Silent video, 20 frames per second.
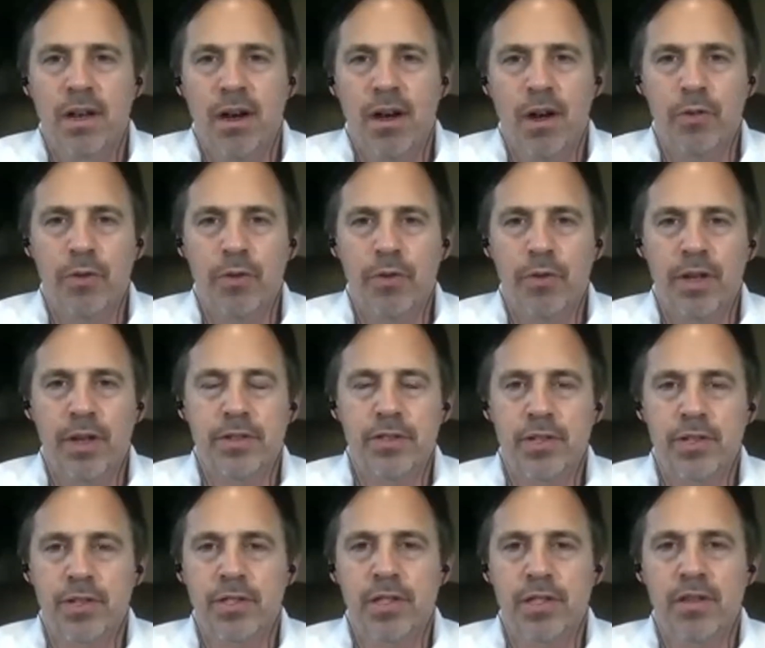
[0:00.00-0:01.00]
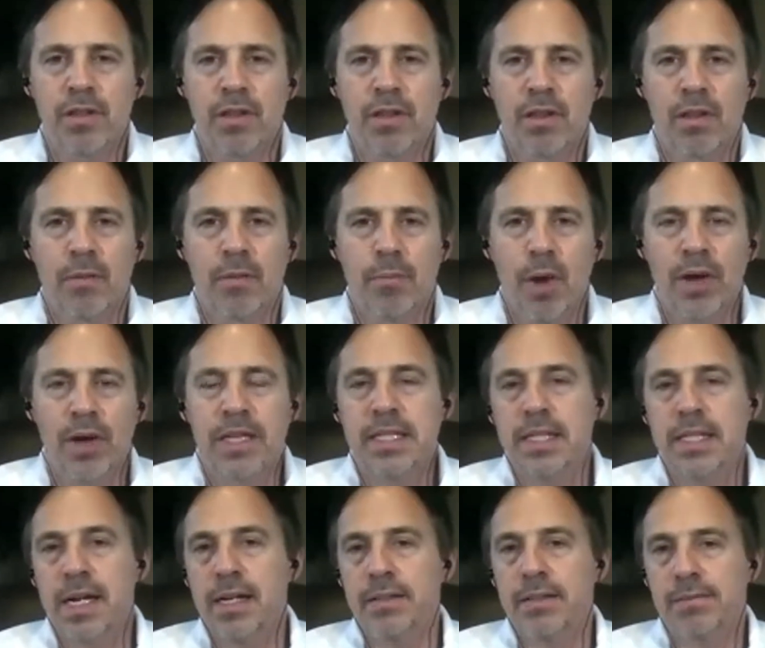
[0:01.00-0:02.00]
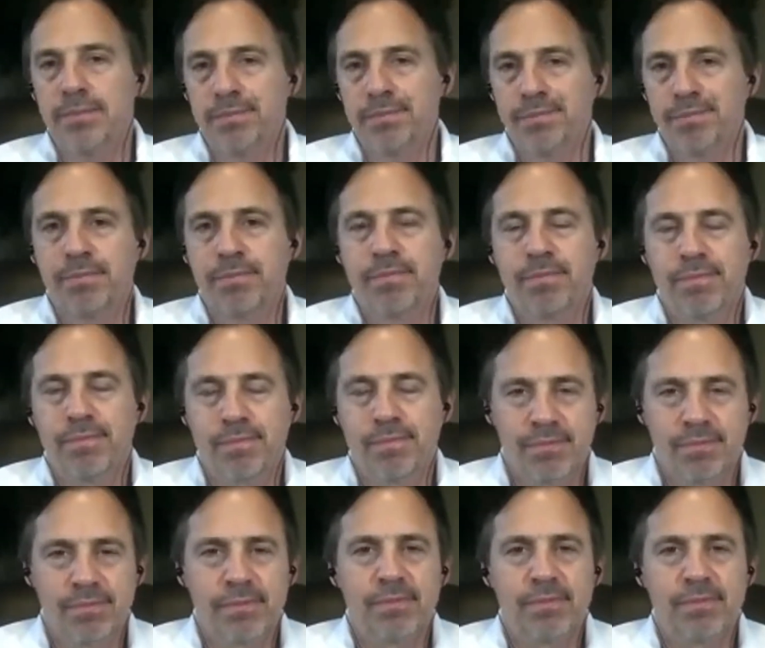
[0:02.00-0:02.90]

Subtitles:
other than just the money side.